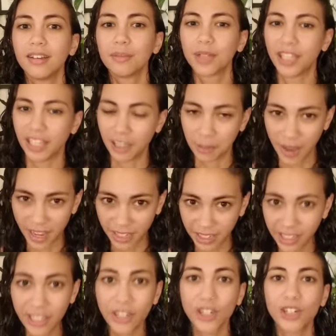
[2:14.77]
playing by
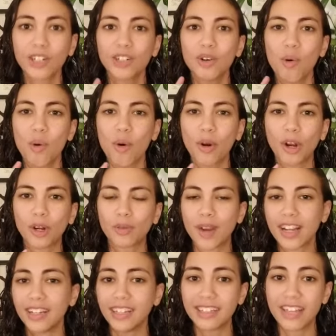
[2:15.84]
ear, or
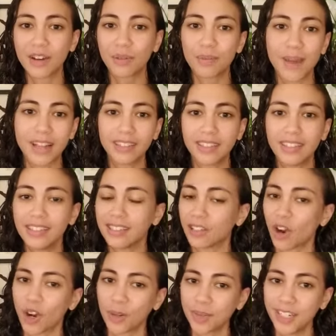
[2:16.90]
writing down melodies and
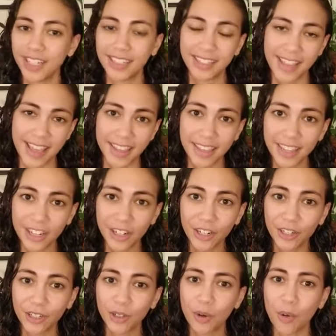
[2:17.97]
harmonies they
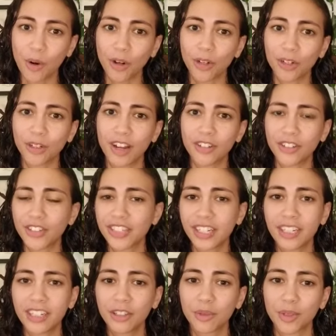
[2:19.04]
hear, or
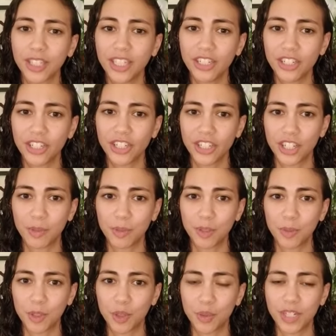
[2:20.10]
understanding the relationships
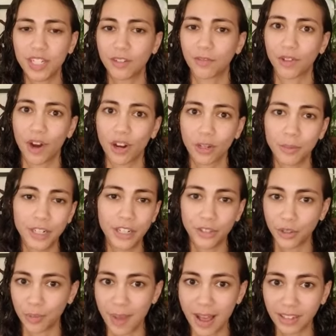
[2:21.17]
between different harmonies
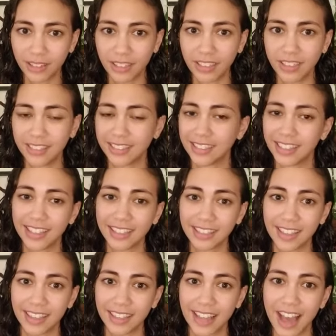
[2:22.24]
or melodies and things
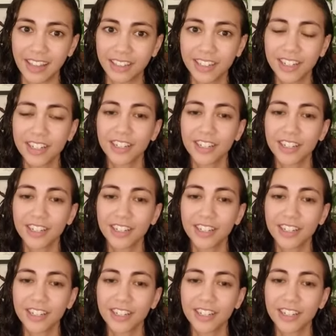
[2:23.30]
like that.